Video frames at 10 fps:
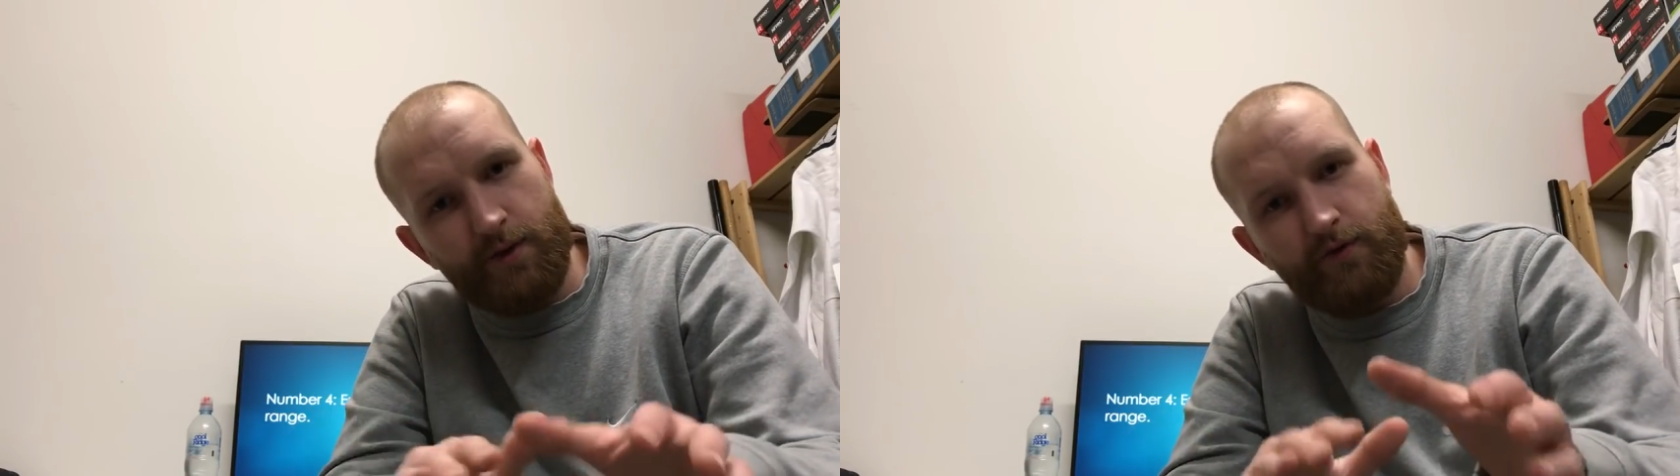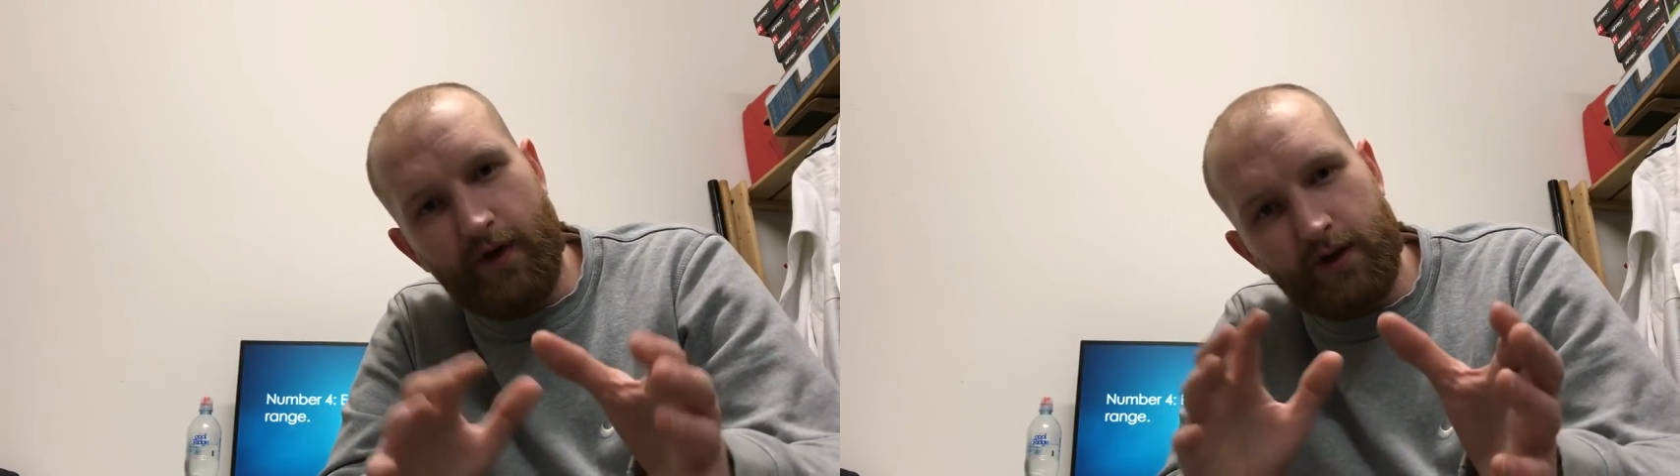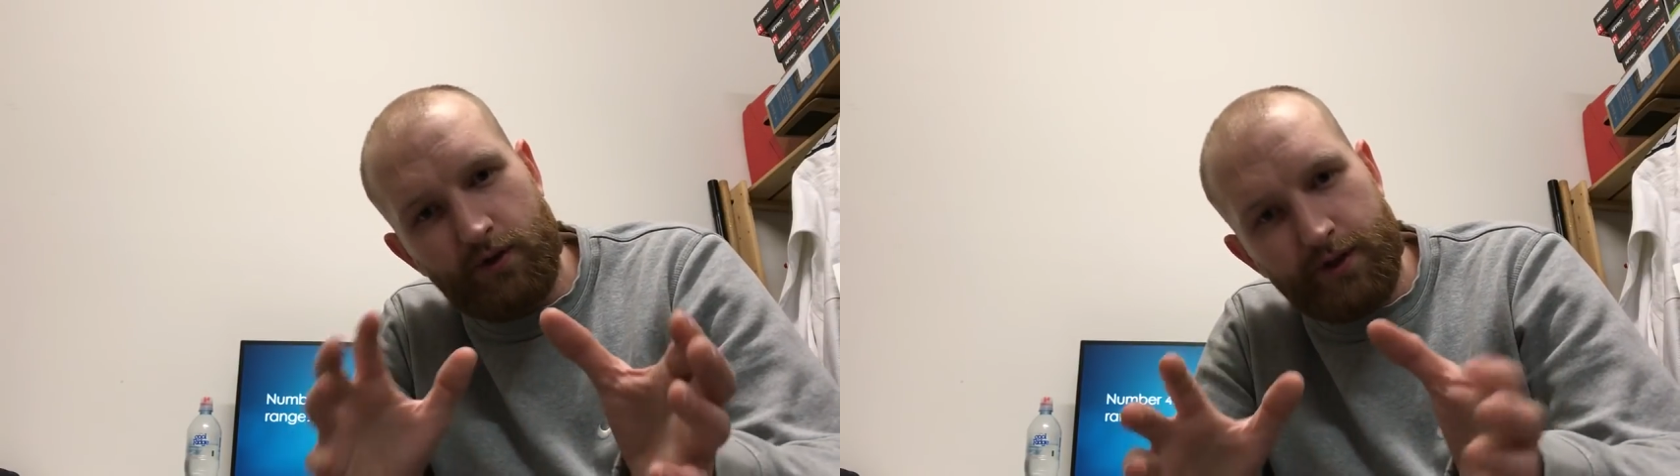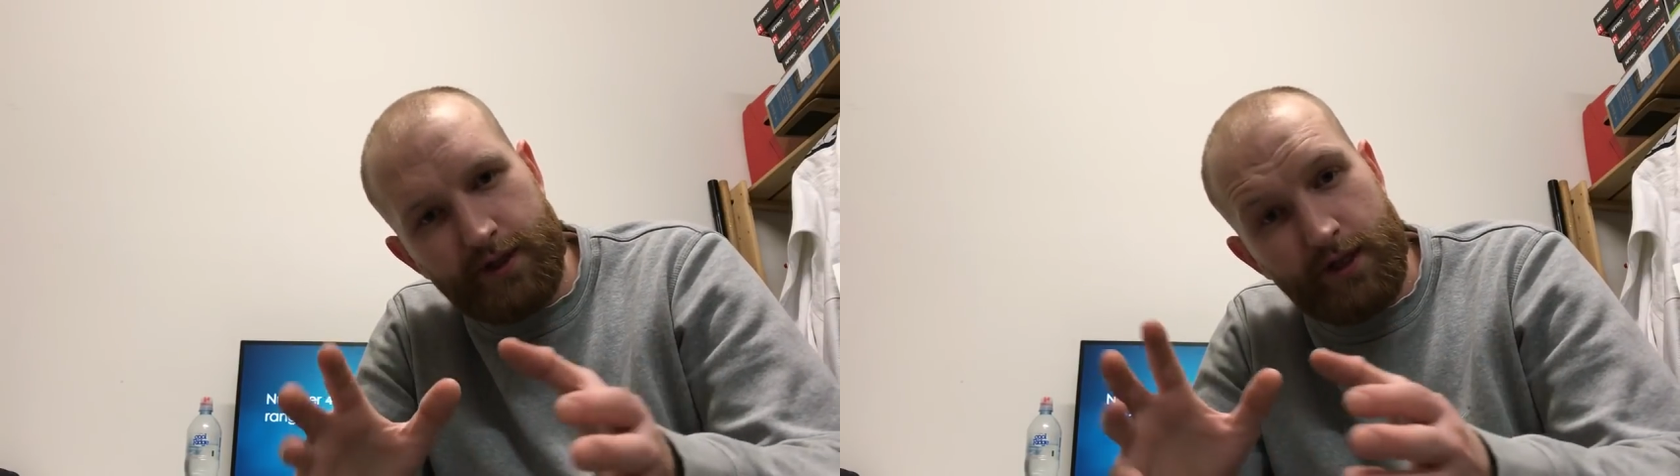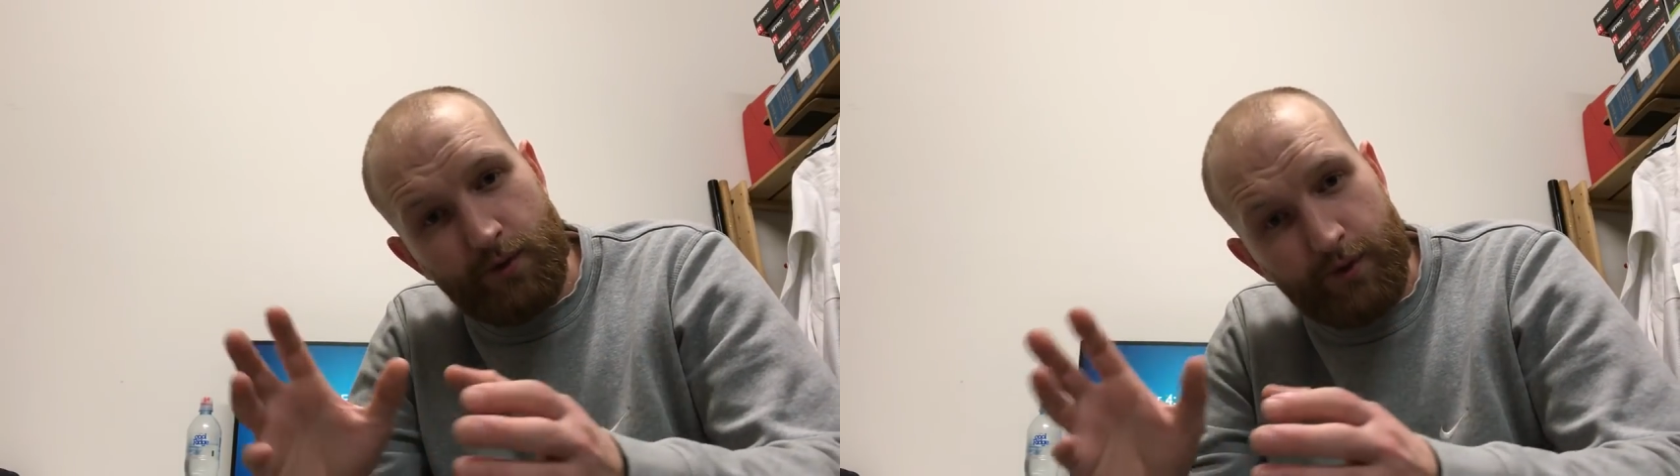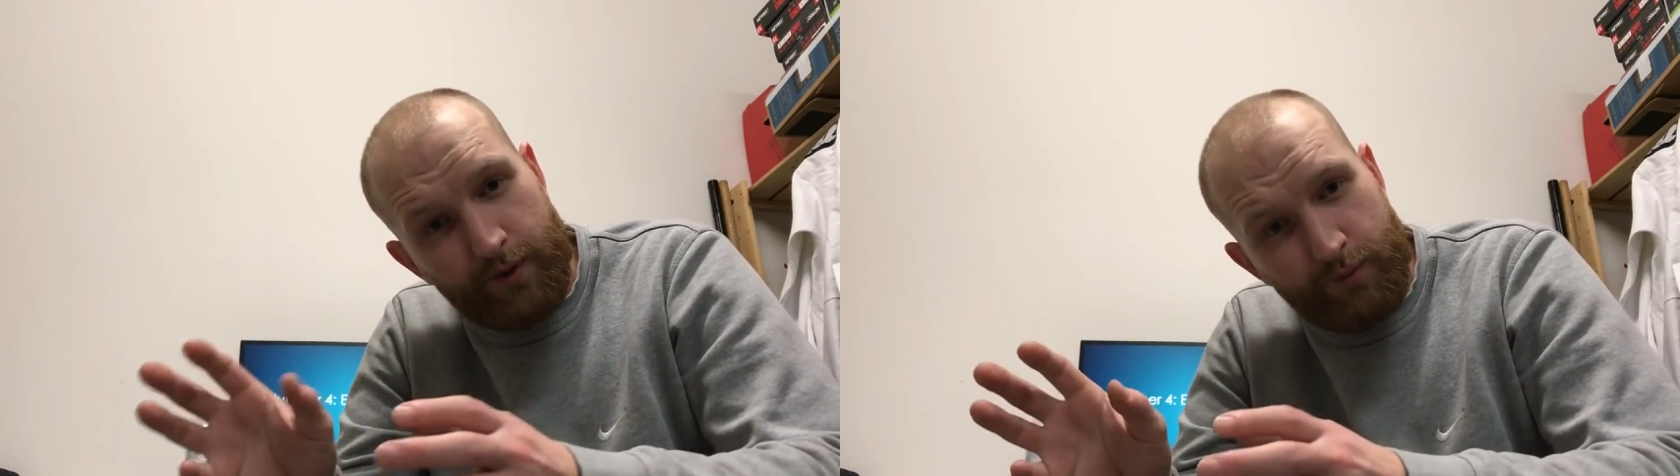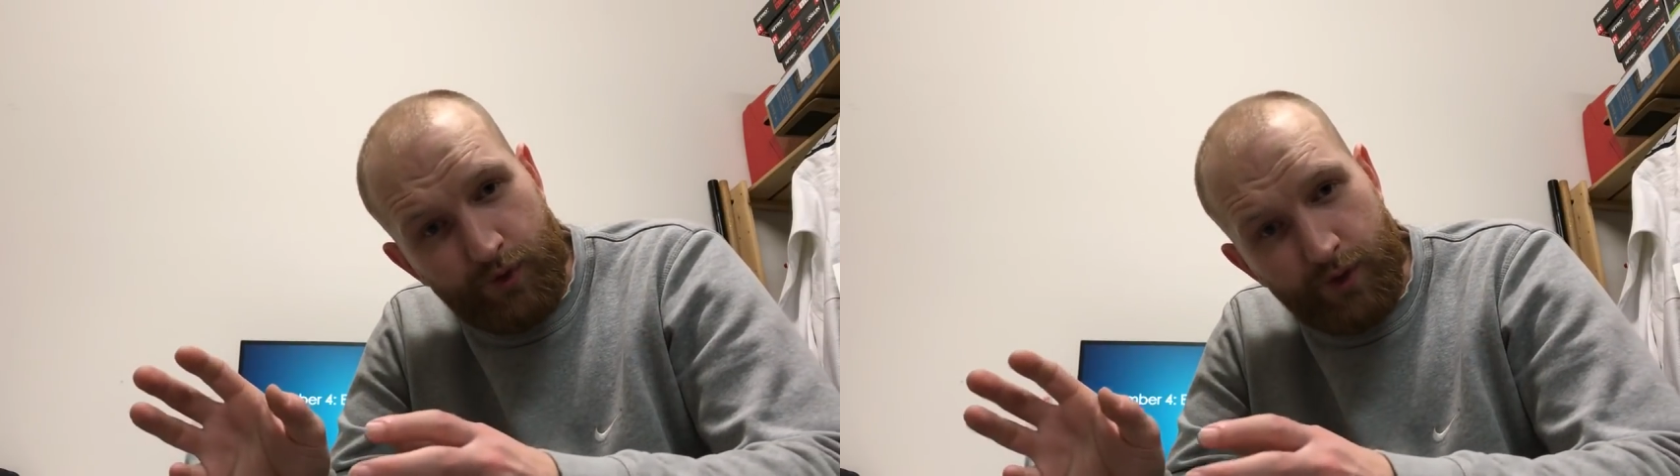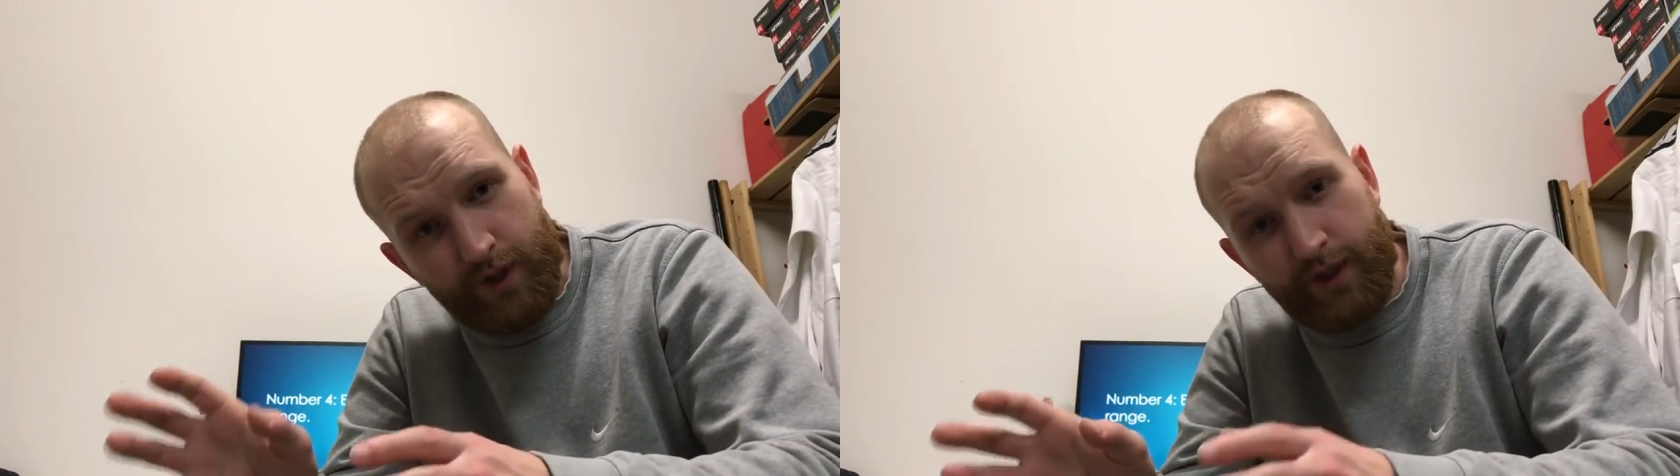we've had a look at the order
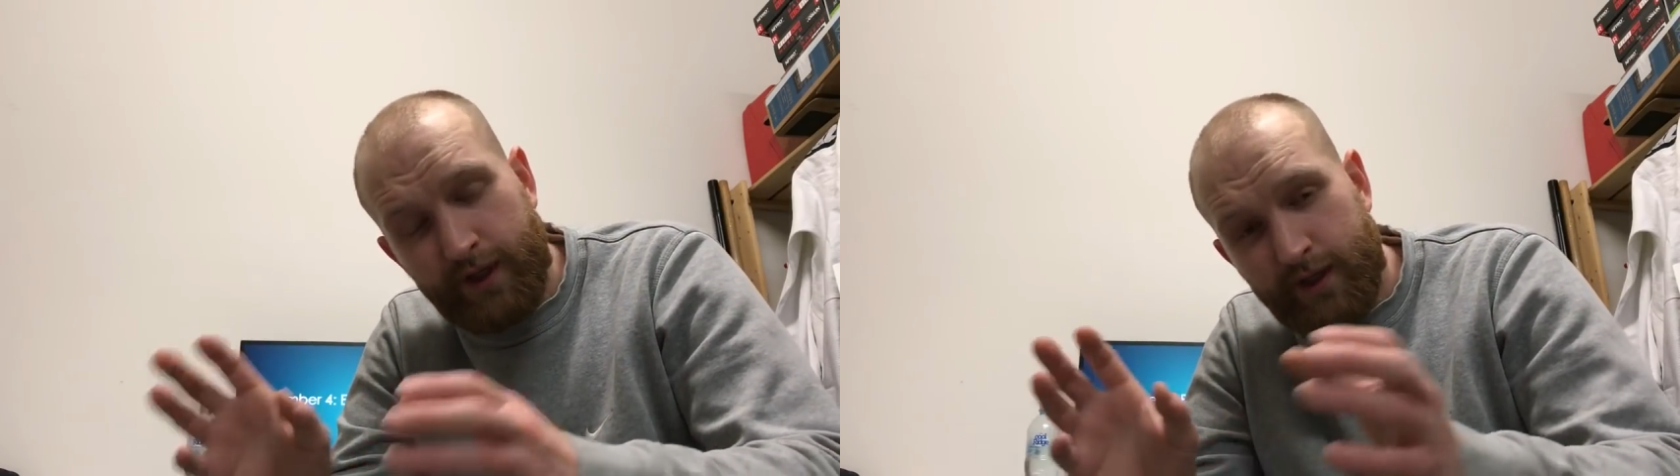book